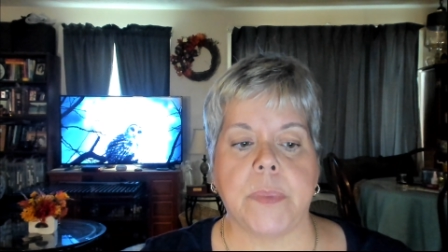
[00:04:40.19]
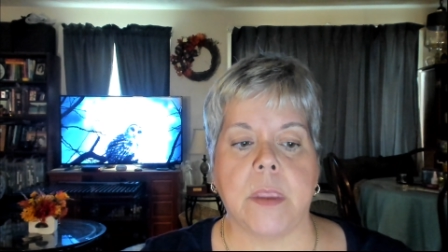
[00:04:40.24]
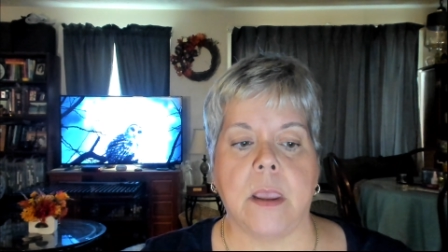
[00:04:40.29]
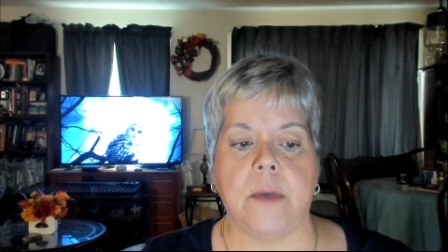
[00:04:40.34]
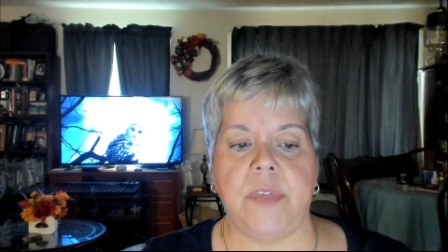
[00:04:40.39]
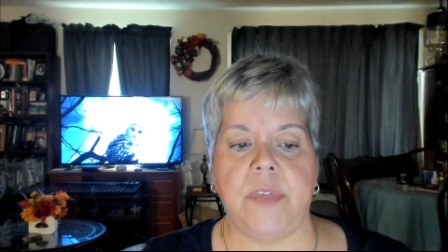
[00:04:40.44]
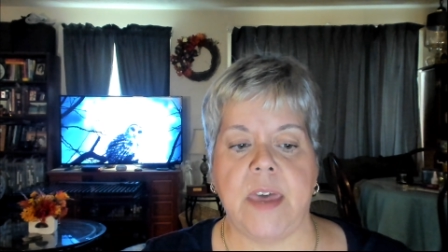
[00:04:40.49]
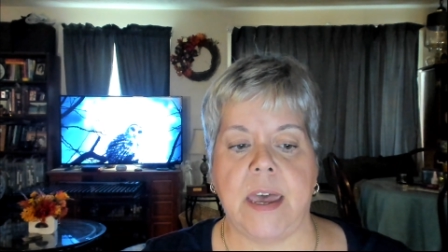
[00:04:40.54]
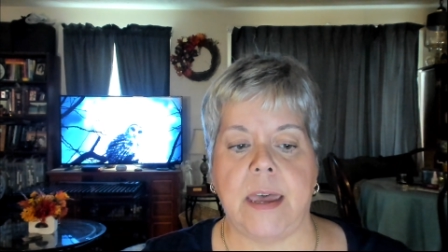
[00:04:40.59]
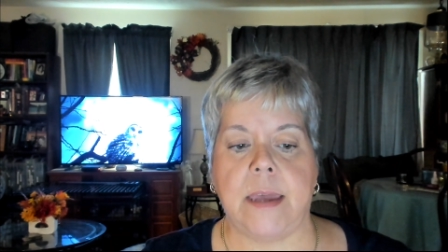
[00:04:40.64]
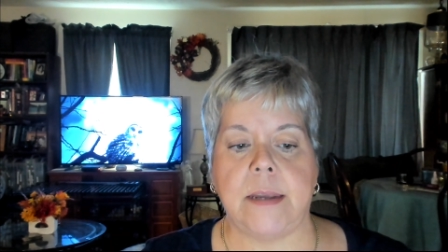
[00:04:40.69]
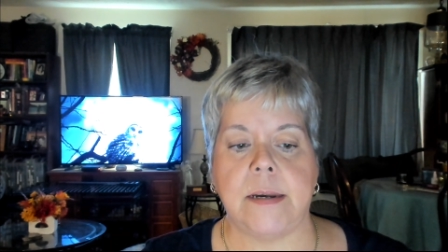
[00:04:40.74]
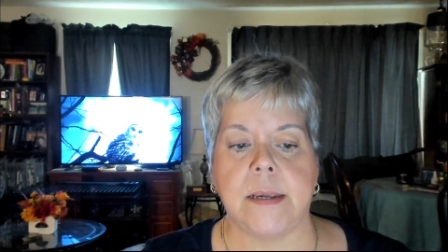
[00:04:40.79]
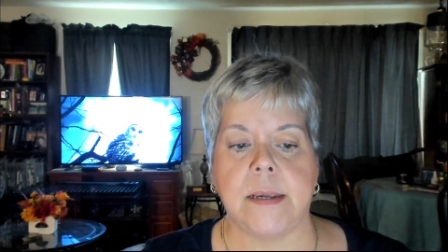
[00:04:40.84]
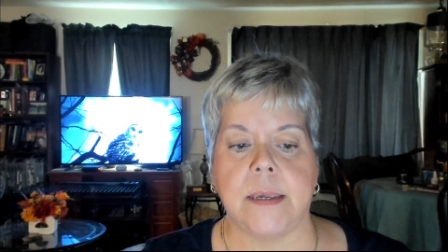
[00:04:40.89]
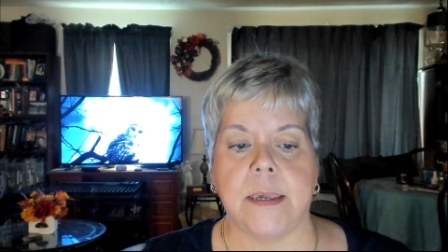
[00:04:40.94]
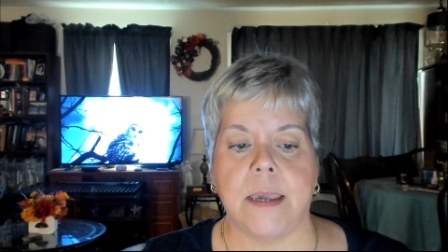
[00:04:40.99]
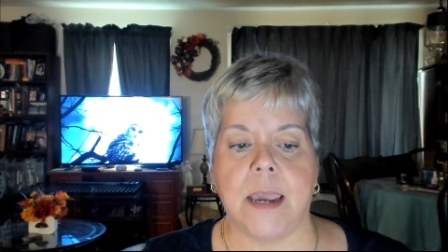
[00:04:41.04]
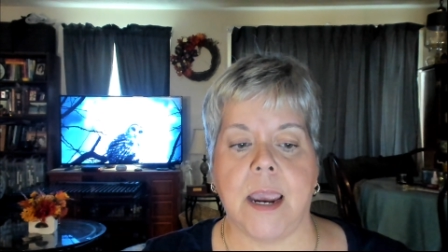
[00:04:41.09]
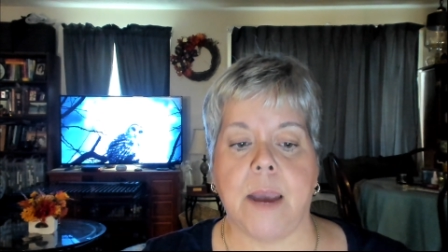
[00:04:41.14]
that
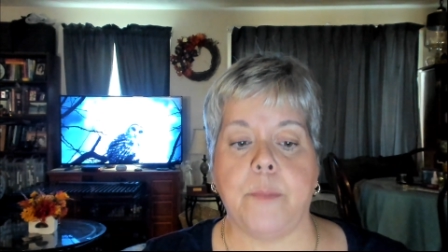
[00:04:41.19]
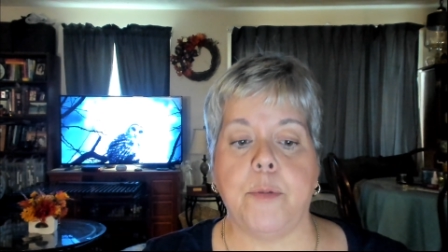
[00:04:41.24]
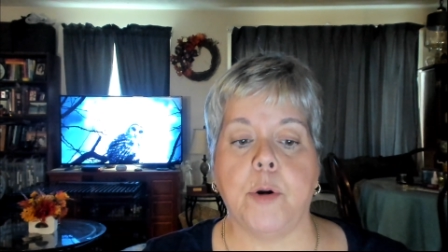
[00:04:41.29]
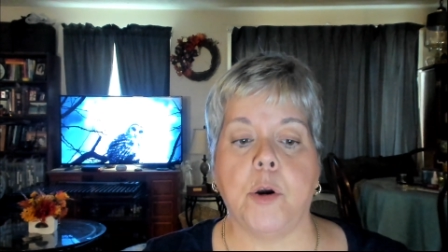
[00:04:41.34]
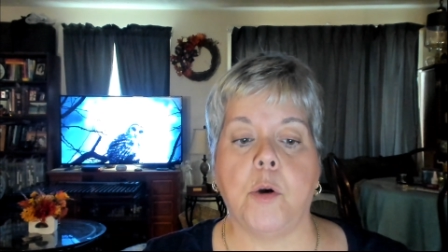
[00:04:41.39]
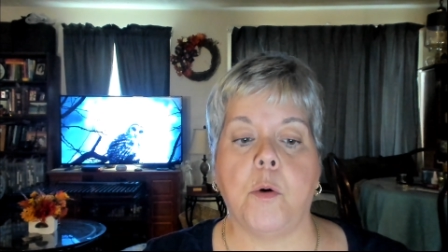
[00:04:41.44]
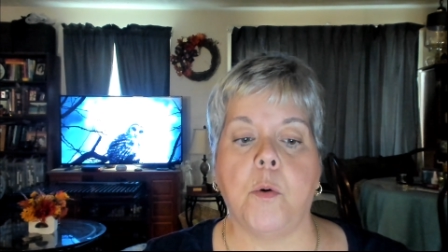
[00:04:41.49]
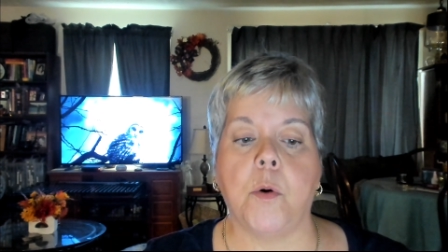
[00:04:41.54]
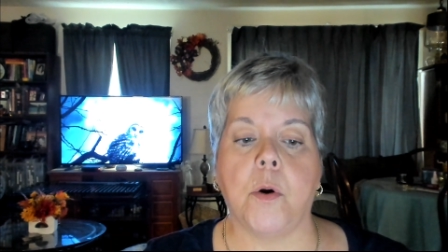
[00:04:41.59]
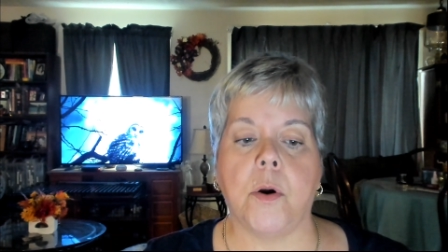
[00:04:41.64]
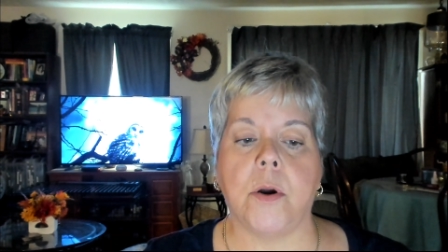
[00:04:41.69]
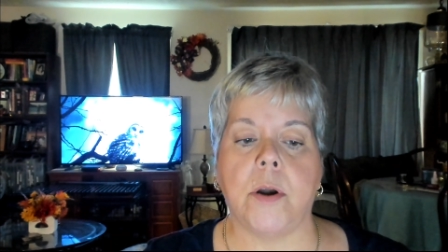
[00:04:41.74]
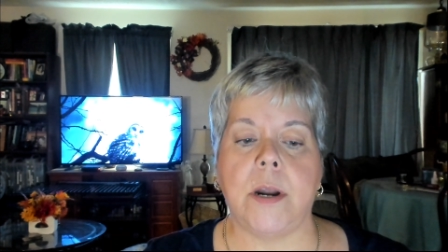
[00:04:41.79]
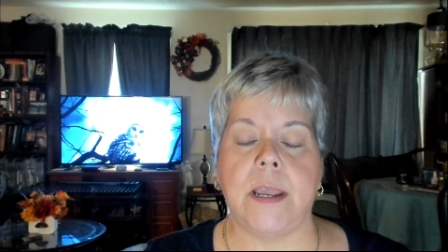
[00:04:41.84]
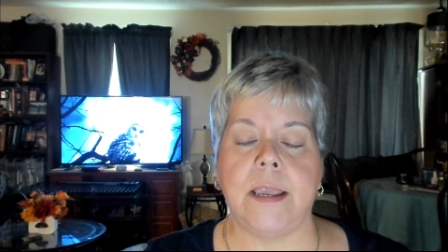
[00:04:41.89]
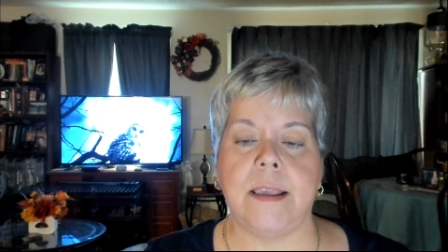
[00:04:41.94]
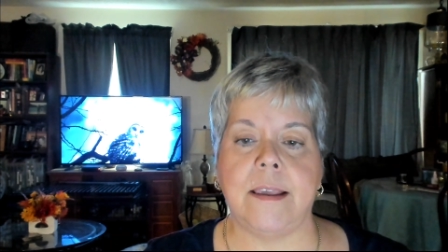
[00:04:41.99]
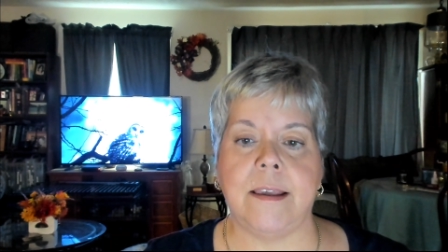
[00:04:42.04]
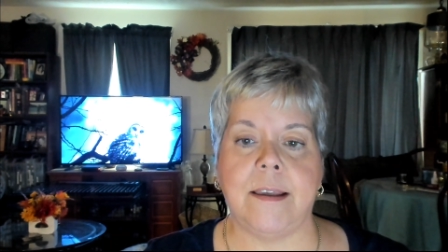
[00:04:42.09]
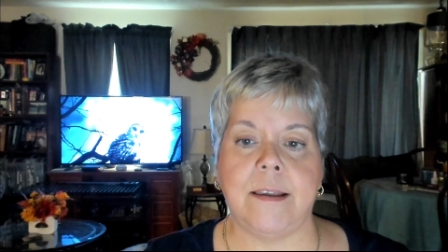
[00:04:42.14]
Capricorn
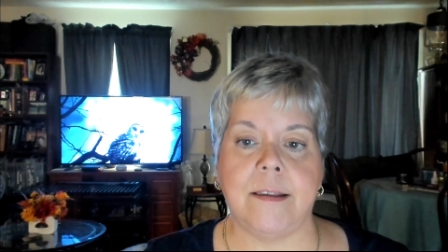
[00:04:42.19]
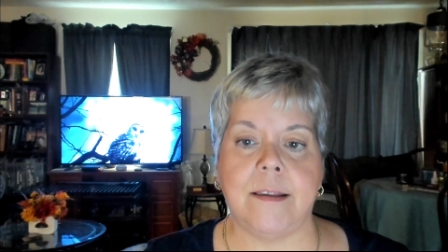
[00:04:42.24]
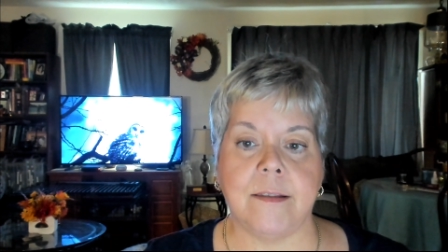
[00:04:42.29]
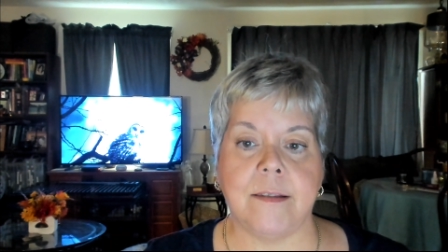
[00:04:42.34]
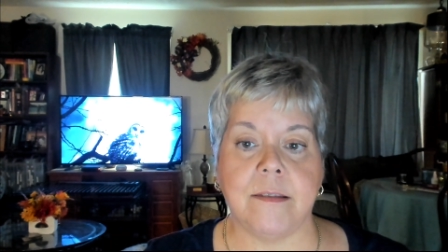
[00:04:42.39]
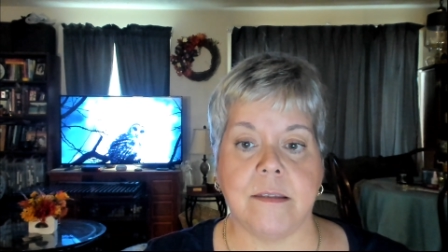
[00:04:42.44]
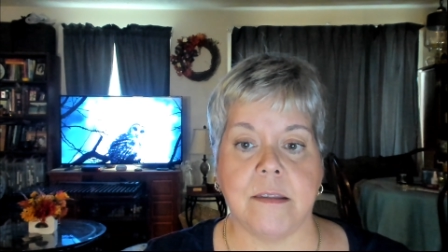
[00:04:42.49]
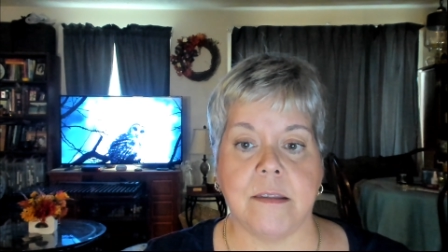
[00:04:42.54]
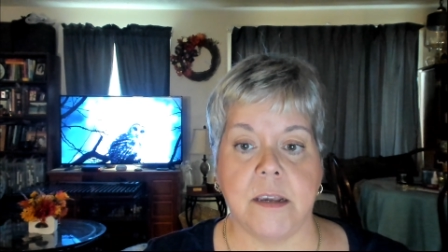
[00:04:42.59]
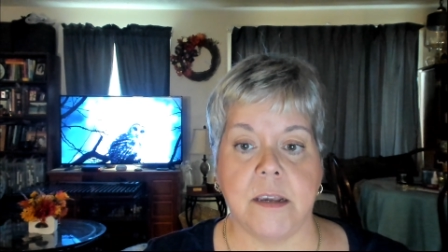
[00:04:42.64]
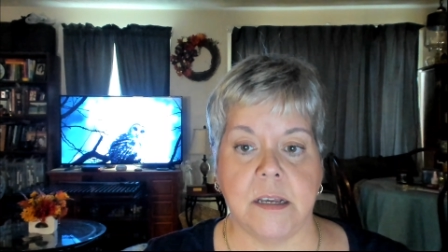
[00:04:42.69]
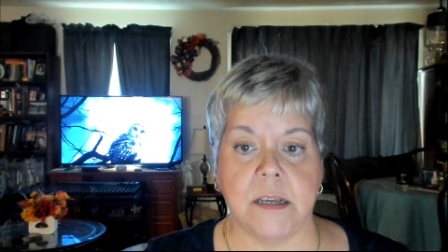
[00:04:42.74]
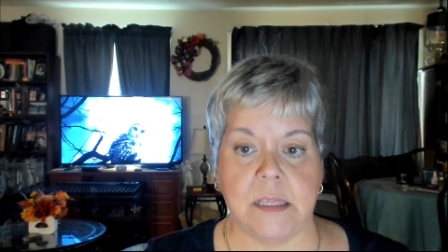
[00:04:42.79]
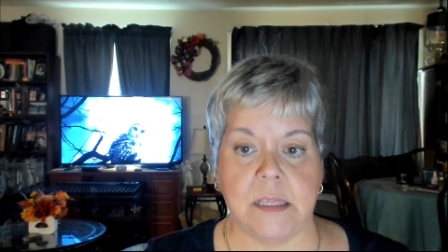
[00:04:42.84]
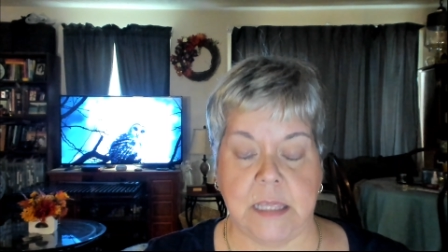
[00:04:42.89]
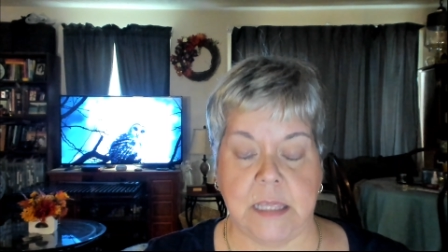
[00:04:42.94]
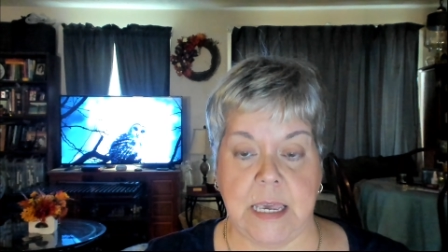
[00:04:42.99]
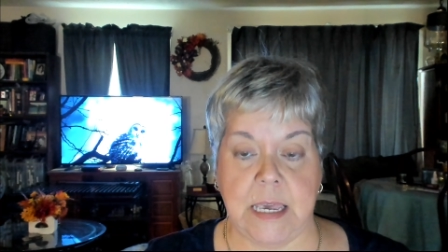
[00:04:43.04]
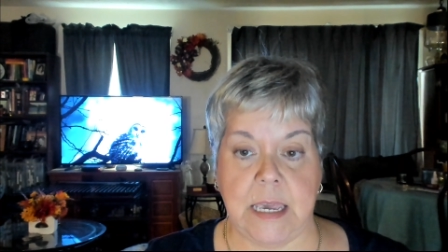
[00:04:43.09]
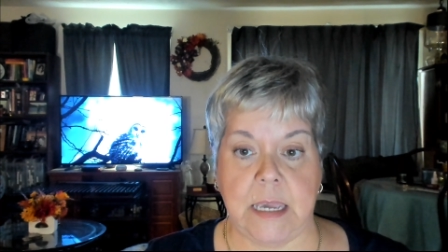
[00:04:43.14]
is
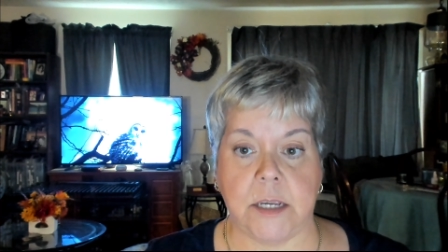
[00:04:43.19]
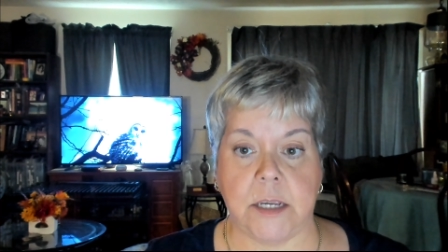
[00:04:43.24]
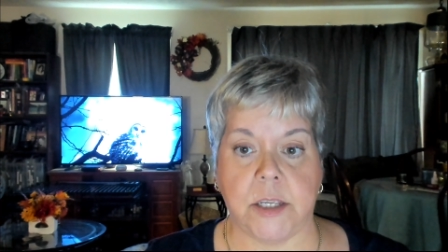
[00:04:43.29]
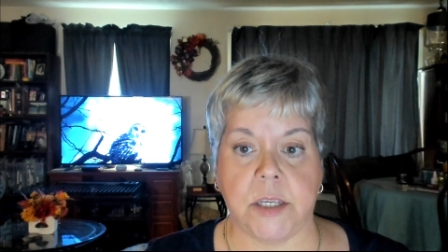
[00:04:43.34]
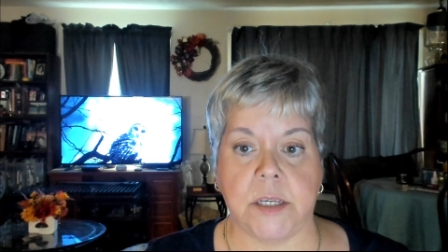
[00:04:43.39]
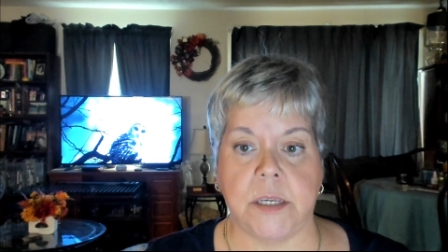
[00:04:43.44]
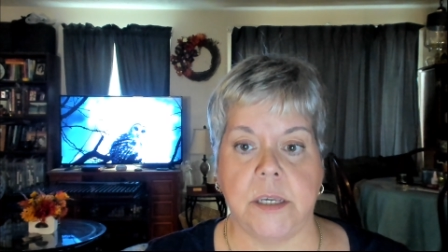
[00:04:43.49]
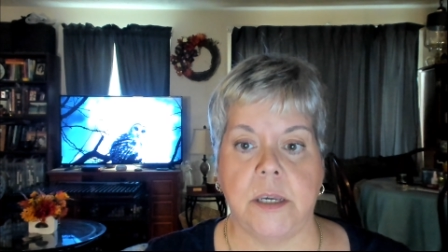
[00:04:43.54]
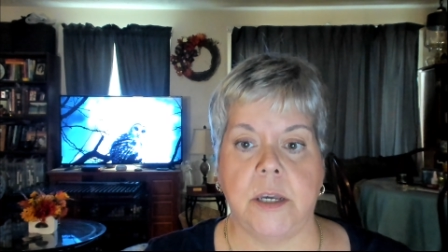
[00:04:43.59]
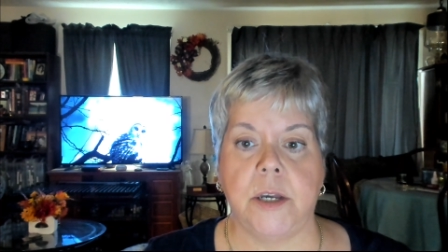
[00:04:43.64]
linked